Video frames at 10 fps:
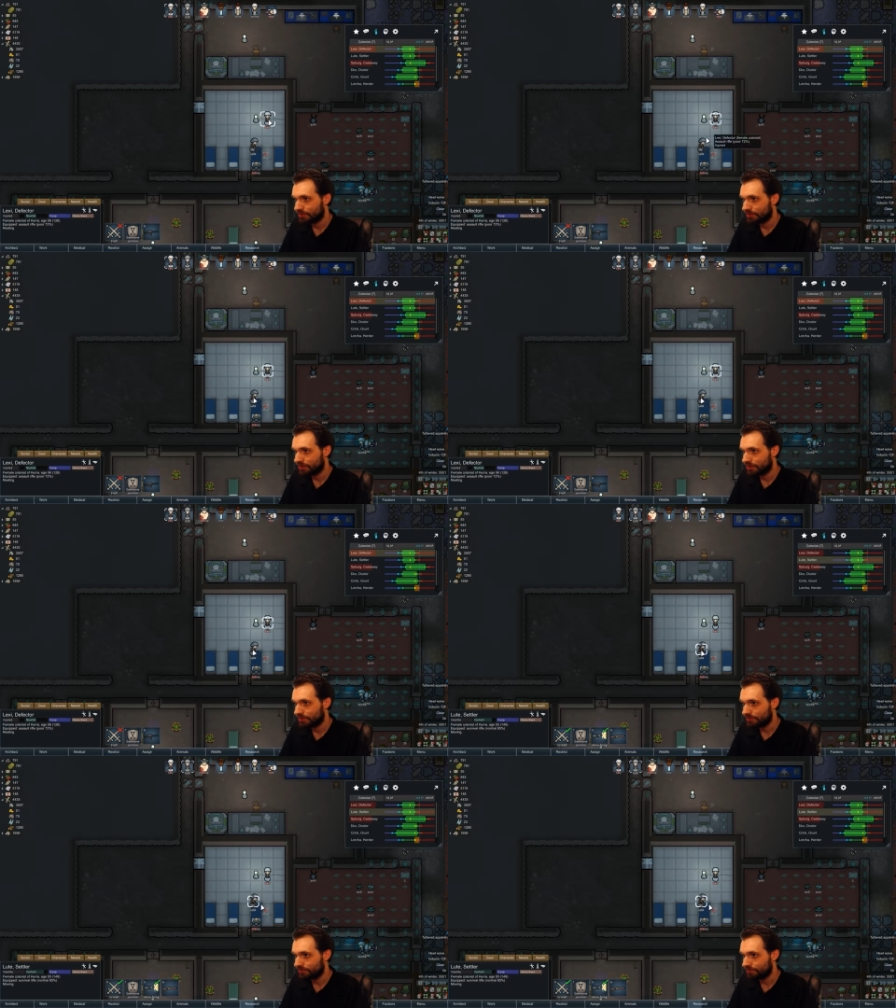
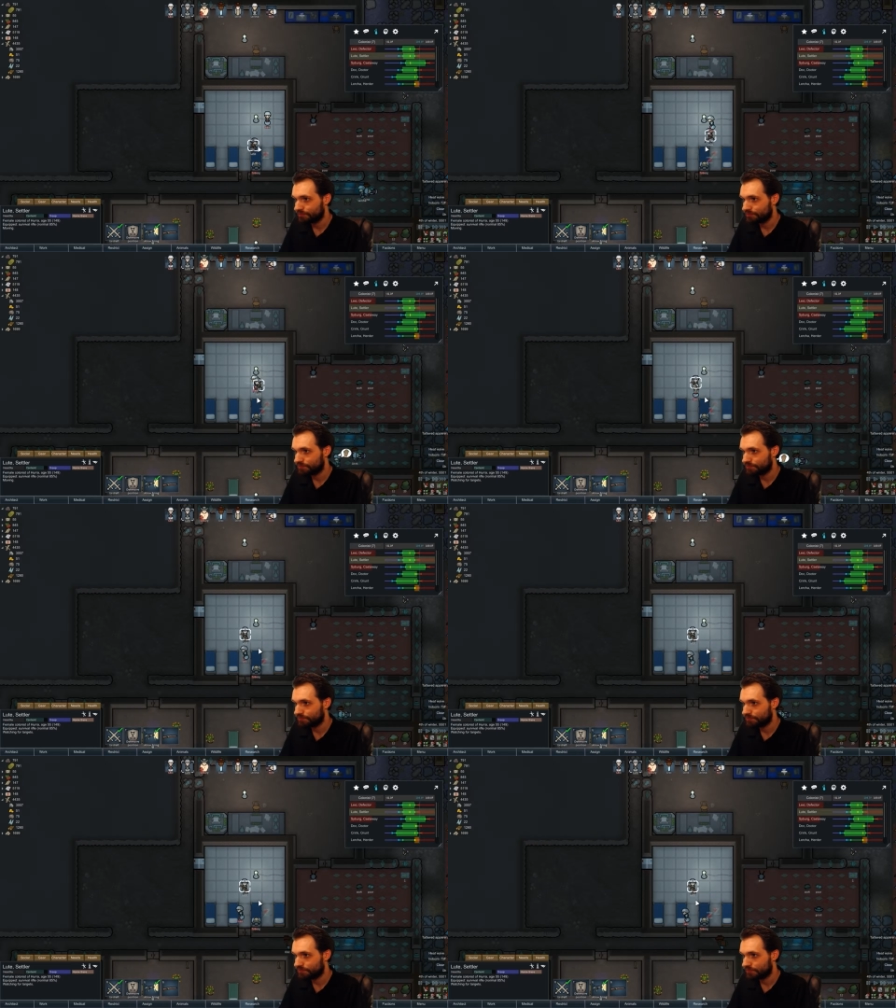um,
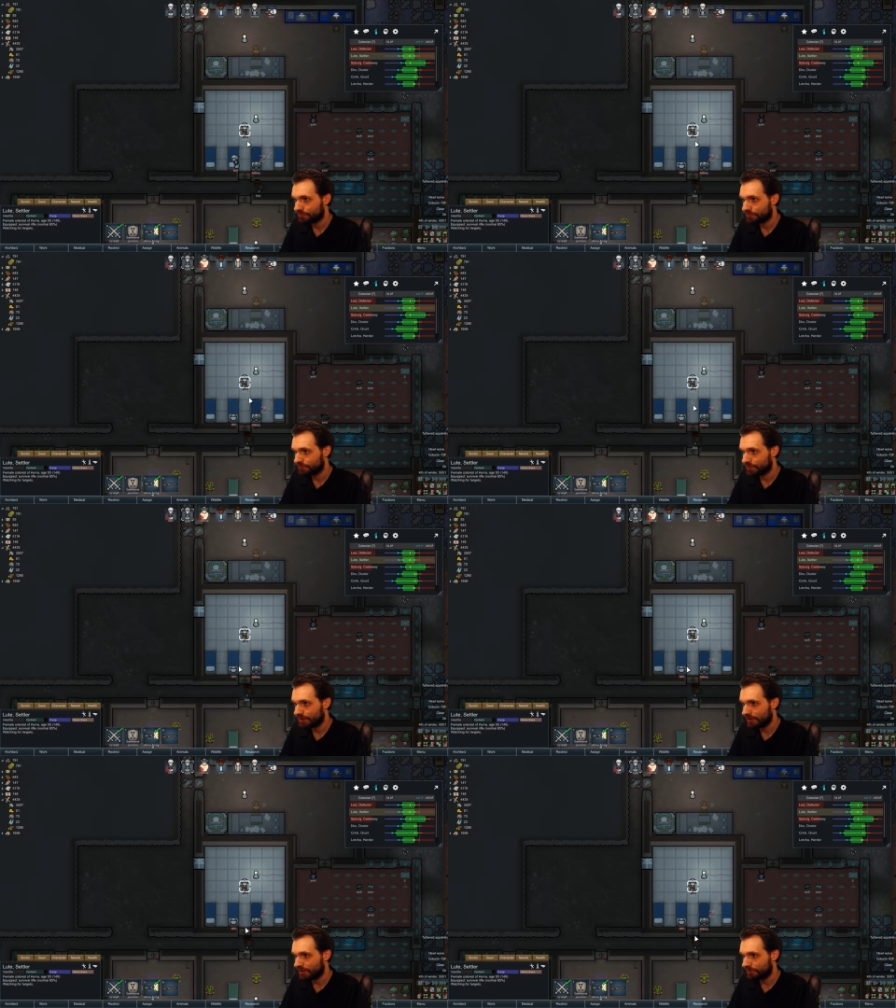
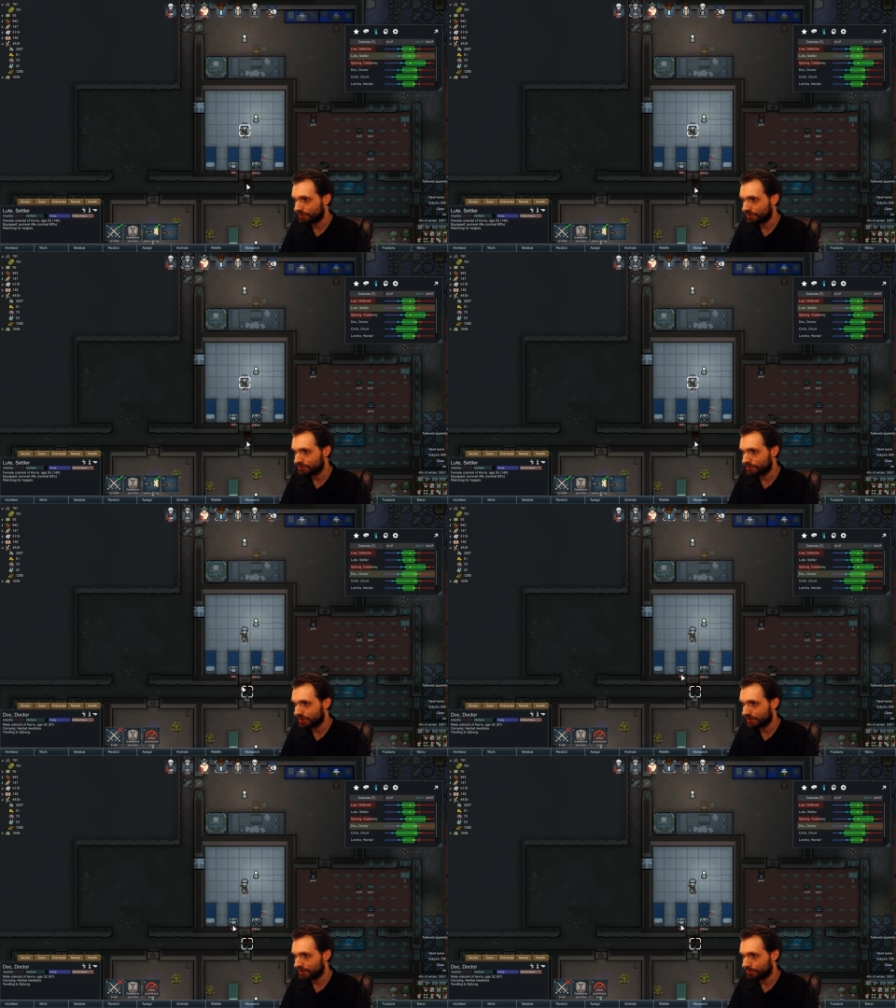and then we'll just
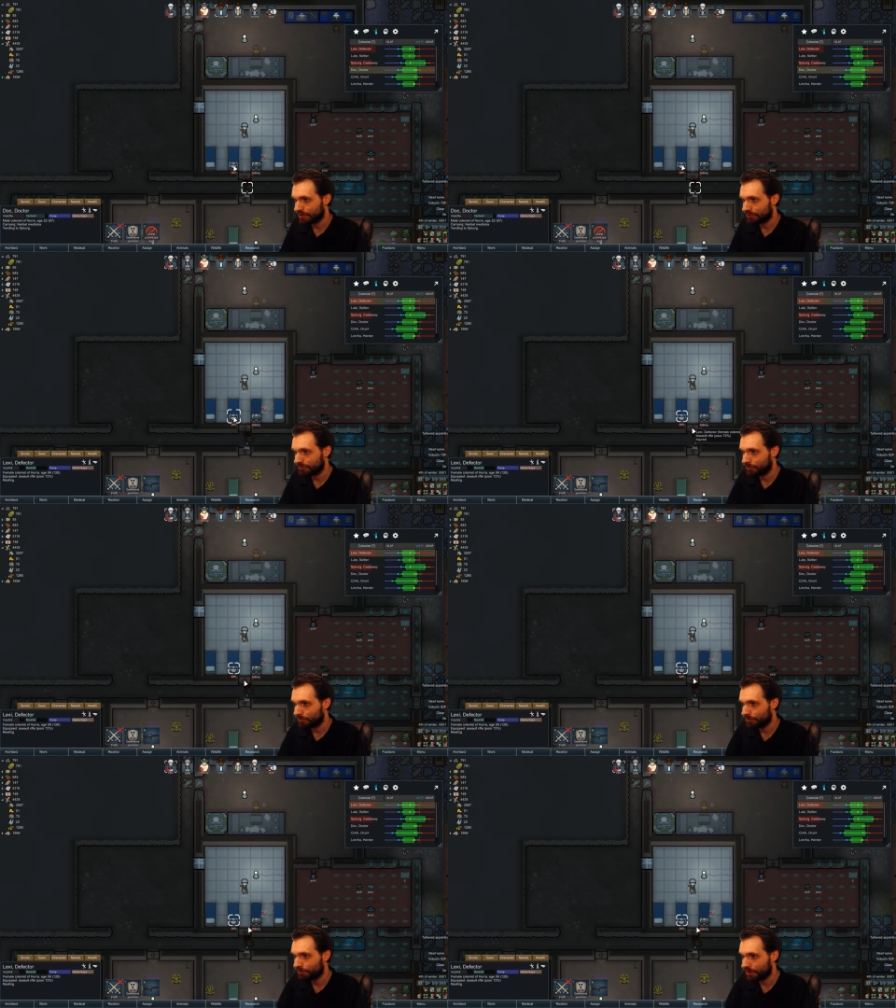wait I'm gonna have to
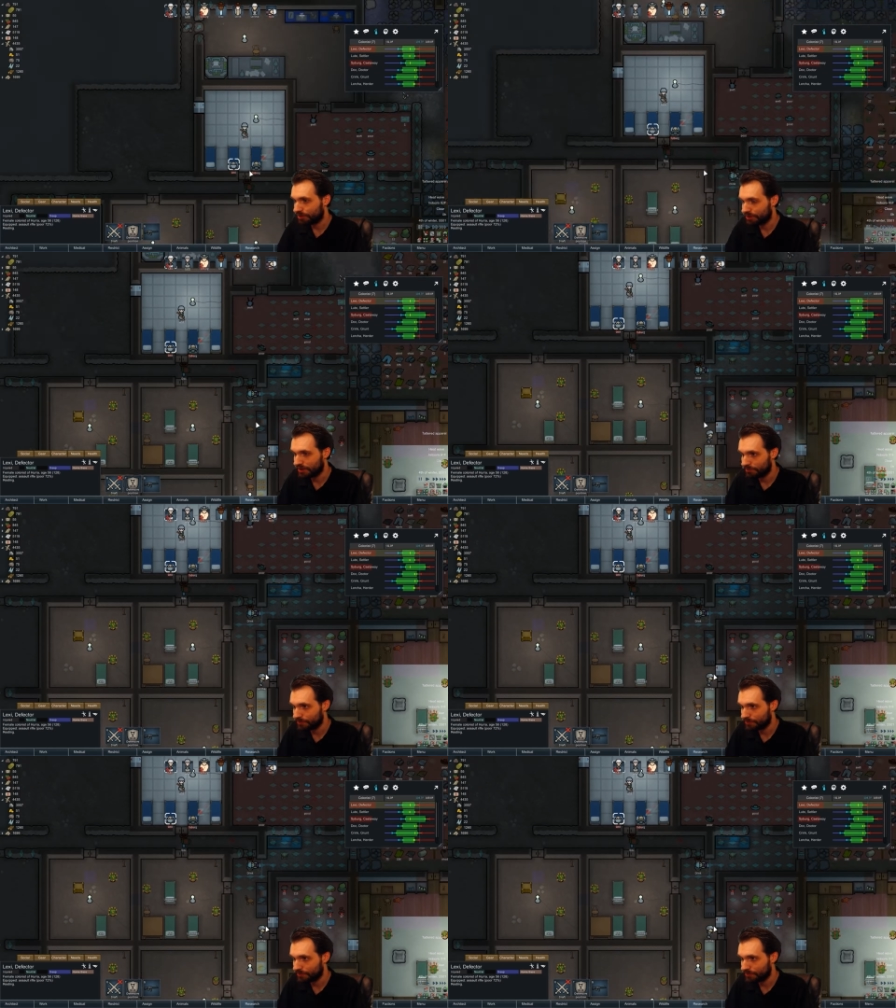remember to wake her up